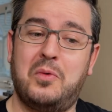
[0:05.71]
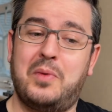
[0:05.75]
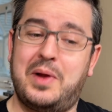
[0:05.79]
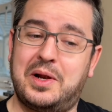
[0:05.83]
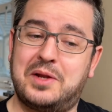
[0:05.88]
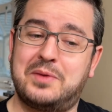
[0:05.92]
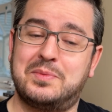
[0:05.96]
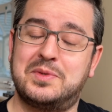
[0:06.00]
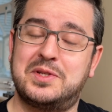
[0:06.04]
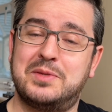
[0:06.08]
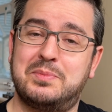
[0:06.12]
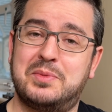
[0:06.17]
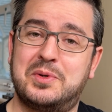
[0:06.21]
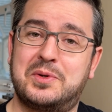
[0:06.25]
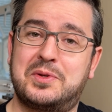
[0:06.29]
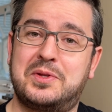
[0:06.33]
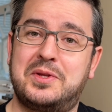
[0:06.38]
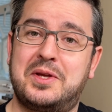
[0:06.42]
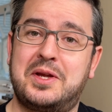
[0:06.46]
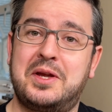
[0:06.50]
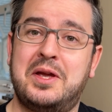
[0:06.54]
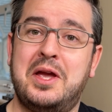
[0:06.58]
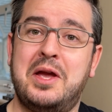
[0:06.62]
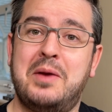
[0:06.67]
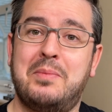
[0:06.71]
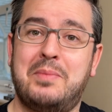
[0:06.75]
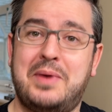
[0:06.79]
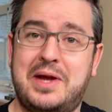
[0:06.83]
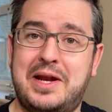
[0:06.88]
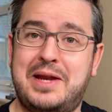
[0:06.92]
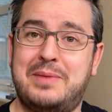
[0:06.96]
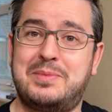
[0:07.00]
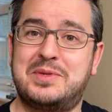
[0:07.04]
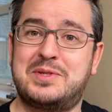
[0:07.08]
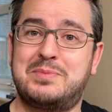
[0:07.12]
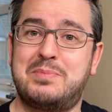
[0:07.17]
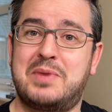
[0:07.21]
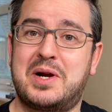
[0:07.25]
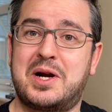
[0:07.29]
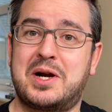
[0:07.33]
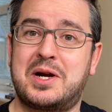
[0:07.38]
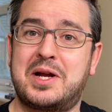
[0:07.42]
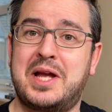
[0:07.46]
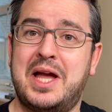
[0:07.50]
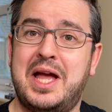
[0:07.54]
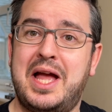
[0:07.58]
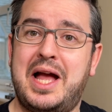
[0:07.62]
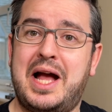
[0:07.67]
welcome to the book thing. My name is
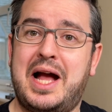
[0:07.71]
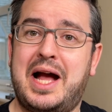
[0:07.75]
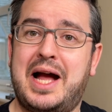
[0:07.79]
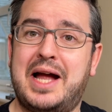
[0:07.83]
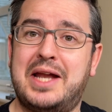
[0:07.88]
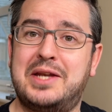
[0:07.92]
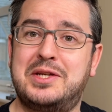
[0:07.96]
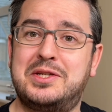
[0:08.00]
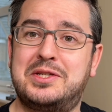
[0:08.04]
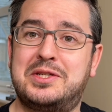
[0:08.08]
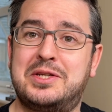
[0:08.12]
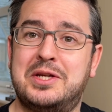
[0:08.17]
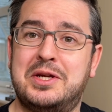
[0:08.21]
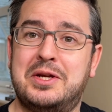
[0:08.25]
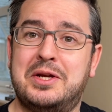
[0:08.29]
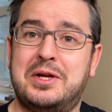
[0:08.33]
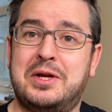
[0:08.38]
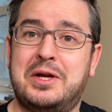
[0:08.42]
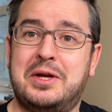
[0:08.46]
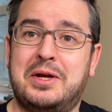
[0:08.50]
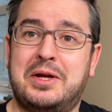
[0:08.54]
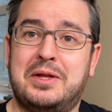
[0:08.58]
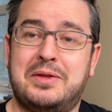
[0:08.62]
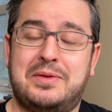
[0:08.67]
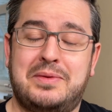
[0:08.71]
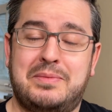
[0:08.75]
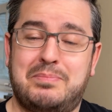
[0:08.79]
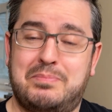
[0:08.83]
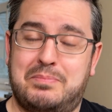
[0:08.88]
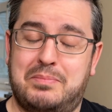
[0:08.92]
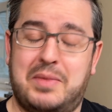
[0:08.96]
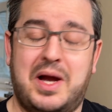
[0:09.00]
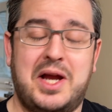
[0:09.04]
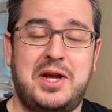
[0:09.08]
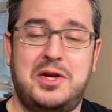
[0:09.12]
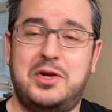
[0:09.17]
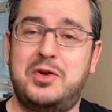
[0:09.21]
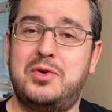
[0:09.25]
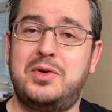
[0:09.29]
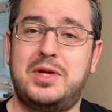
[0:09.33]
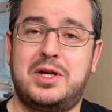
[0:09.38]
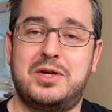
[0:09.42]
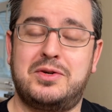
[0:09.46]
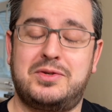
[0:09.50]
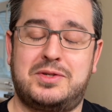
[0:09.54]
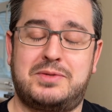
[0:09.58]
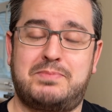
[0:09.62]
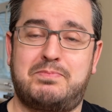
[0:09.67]
Mark, and my New
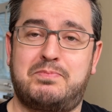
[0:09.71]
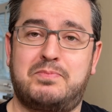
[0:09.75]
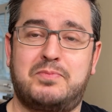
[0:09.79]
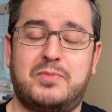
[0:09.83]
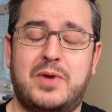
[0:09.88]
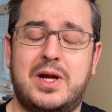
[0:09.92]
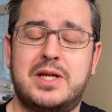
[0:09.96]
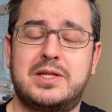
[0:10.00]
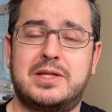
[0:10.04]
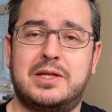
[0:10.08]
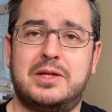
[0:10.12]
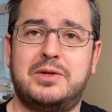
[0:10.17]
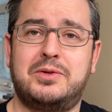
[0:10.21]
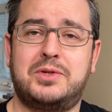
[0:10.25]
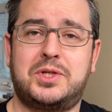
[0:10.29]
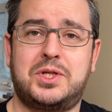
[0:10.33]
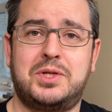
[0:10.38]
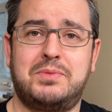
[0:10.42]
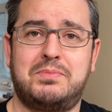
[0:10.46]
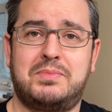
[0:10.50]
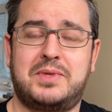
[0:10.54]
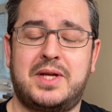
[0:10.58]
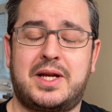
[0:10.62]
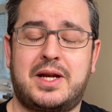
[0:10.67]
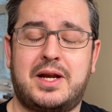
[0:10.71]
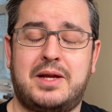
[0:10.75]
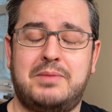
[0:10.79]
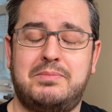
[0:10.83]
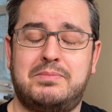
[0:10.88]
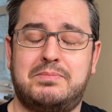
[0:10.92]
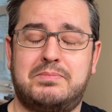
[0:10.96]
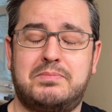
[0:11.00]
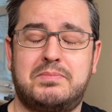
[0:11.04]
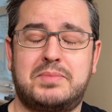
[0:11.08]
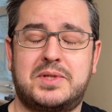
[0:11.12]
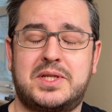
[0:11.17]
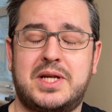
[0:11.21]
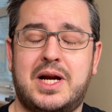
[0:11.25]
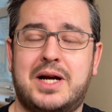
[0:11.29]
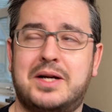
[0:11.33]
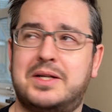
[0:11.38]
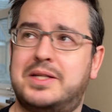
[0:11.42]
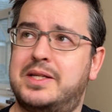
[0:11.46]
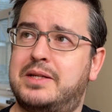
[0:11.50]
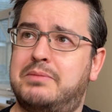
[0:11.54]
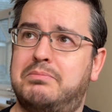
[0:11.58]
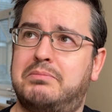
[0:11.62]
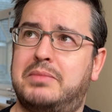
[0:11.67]
Year's resolution that I'm
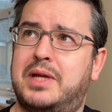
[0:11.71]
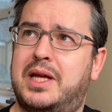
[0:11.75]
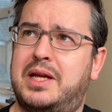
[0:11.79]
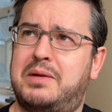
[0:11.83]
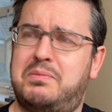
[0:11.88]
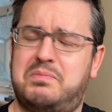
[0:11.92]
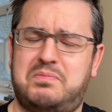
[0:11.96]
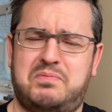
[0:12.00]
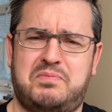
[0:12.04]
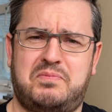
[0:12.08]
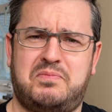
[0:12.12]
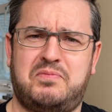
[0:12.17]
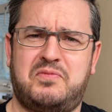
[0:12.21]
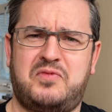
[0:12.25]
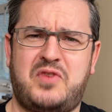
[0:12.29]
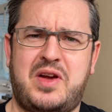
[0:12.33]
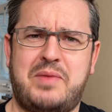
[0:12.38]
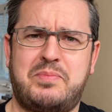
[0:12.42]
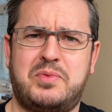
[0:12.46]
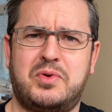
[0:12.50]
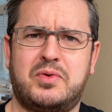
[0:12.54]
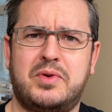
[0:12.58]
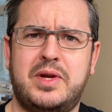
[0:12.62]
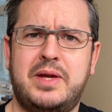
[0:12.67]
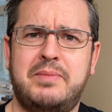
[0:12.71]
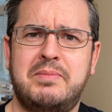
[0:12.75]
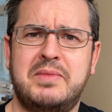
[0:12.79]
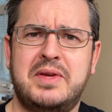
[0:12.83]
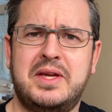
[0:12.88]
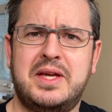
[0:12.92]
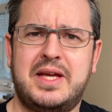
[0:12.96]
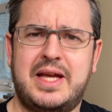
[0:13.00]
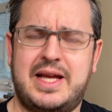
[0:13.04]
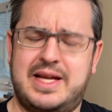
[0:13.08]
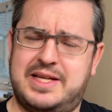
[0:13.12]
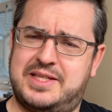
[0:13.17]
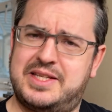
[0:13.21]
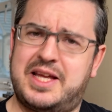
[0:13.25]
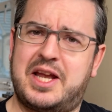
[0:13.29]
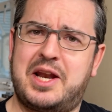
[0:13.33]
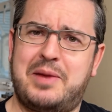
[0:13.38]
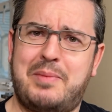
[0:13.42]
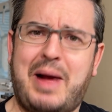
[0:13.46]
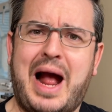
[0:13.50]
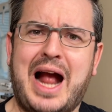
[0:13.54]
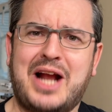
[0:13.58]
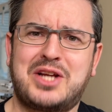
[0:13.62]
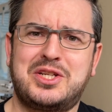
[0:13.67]
starting in February is that
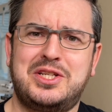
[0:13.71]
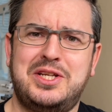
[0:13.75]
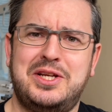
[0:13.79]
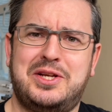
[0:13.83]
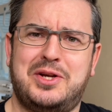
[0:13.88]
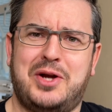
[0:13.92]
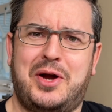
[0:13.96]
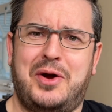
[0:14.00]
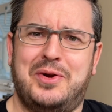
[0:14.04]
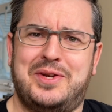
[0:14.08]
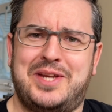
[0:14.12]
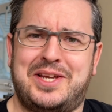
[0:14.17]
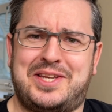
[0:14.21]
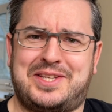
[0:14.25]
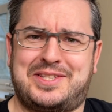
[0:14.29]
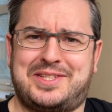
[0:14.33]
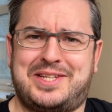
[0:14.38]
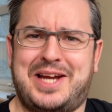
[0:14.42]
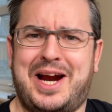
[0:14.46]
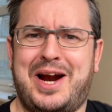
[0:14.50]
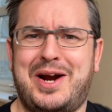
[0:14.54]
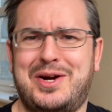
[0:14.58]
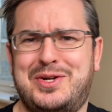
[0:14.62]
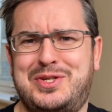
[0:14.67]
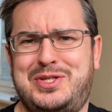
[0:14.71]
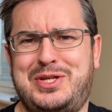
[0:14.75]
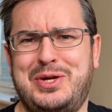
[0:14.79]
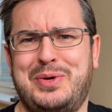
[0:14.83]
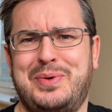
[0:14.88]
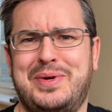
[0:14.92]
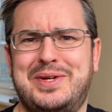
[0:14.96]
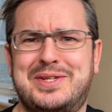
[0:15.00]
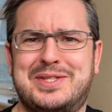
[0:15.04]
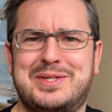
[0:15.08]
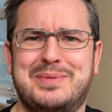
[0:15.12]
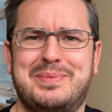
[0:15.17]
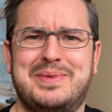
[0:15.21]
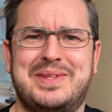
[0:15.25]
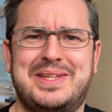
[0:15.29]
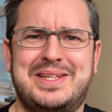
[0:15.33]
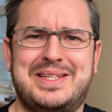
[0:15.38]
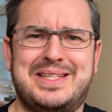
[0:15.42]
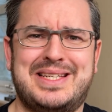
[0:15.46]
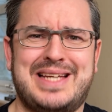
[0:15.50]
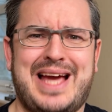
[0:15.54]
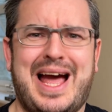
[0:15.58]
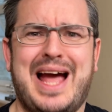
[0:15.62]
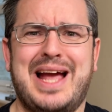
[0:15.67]
I'm actually going to start doing some of the
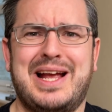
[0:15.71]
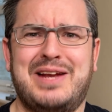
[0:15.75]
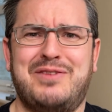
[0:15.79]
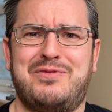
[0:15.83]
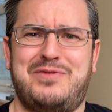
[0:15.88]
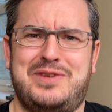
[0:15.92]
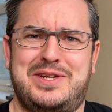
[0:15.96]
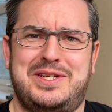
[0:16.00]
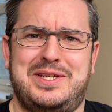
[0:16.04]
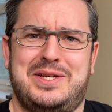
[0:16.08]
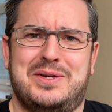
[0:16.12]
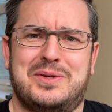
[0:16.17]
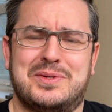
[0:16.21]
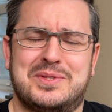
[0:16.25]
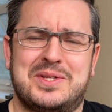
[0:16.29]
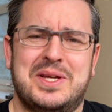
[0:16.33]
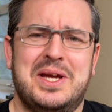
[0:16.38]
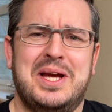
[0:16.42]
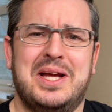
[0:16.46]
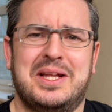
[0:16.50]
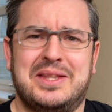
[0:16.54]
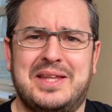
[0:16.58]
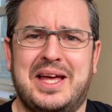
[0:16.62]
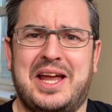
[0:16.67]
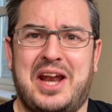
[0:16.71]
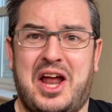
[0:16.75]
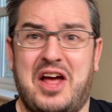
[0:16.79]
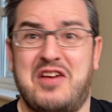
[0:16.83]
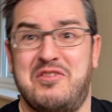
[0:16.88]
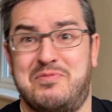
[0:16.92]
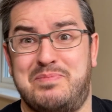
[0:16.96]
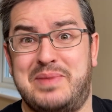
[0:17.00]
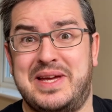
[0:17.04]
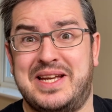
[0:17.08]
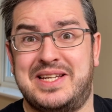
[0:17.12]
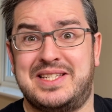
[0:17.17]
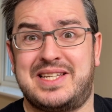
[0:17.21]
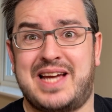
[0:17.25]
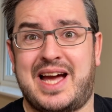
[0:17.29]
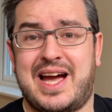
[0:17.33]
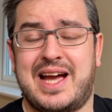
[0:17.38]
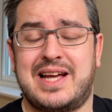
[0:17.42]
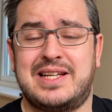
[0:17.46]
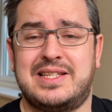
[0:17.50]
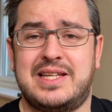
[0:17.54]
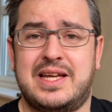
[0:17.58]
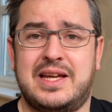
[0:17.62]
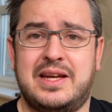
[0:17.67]
tag videos that I've been
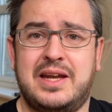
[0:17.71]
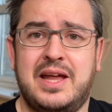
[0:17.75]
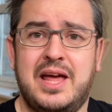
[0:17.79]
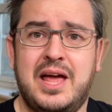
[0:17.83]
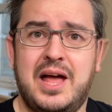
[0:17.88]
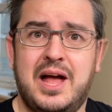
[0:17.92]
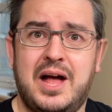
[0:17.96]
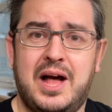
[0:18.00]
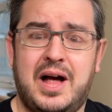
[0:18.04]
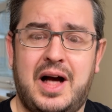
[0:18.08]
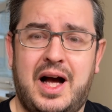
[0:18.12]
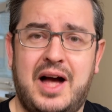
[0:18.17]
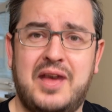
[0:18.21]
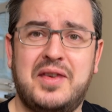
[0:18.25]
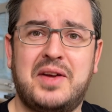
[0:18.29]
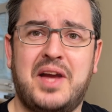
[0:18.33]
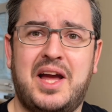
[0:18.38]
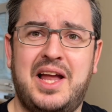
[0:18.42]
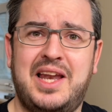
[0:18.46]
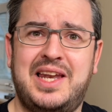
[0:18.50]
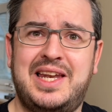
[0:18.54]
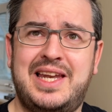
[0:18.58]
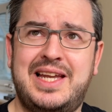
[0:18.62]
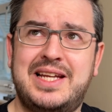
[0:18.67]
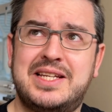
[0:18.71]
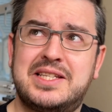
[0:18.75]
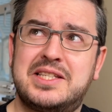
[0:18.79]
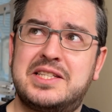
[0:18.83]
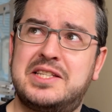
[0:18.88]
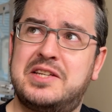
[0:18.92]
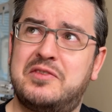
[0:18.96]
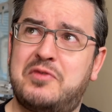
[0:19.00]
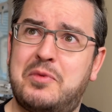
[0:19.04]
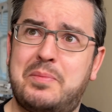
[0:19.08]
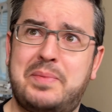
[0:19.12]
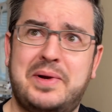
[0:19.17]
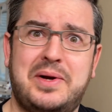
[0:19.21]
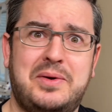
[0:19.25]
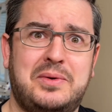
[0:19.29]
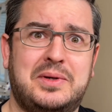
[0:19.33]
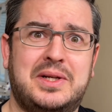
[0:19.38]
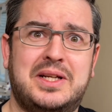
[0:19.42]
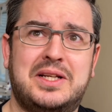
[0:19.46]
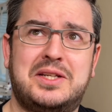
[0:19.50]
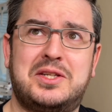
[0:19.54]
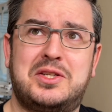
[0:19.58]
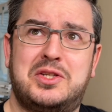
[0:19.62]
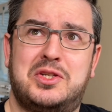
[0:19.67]
tagged in. I've got a list of about
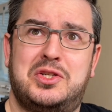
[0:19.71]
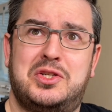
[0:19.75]
a